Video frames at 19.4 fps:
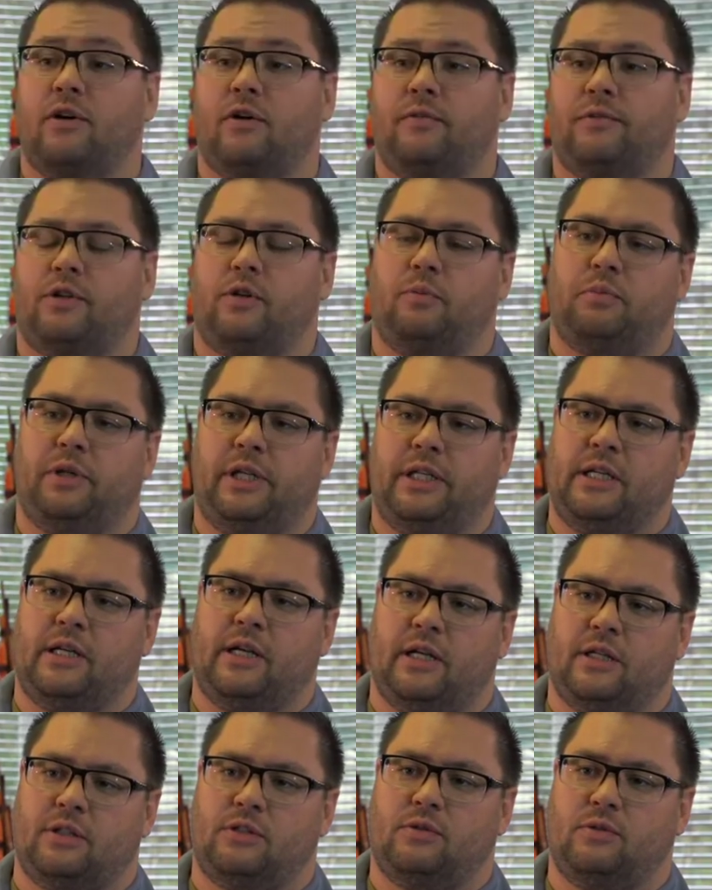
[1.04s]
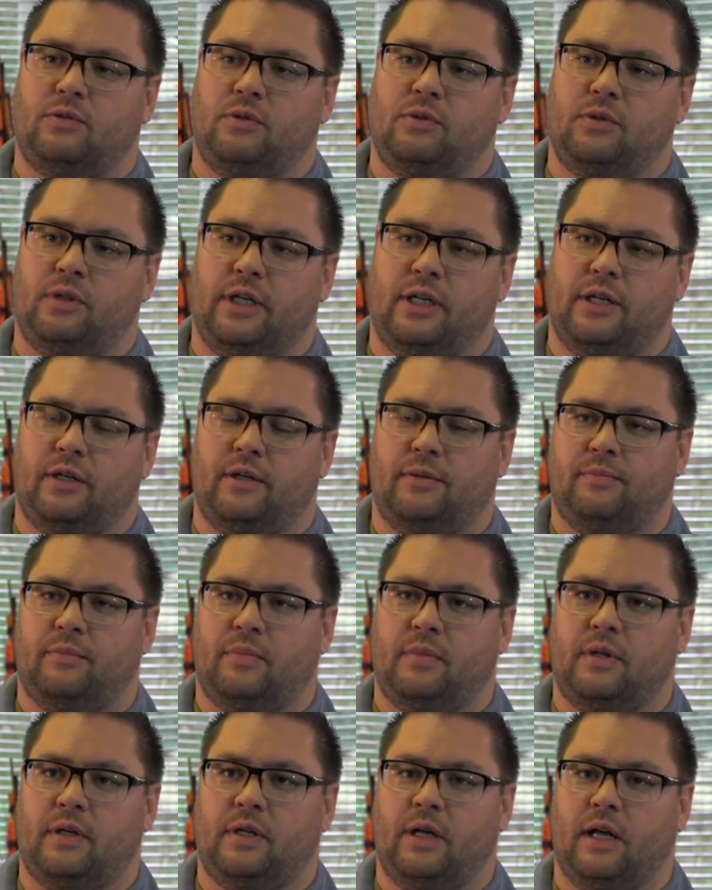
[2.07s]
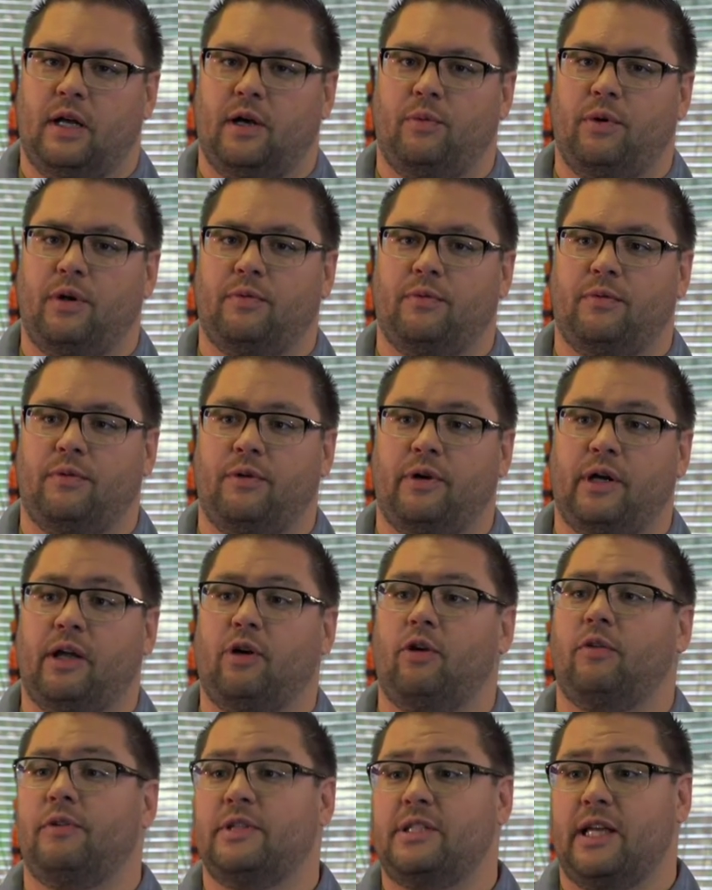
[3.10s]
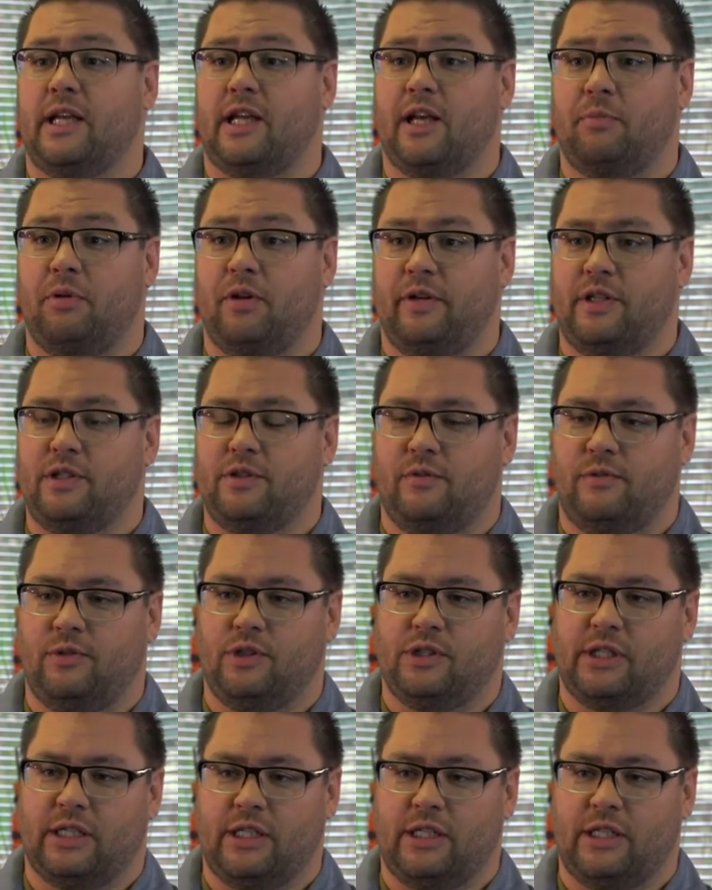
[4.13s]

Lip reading: after completing high school, I went for obviously a couple of interviews.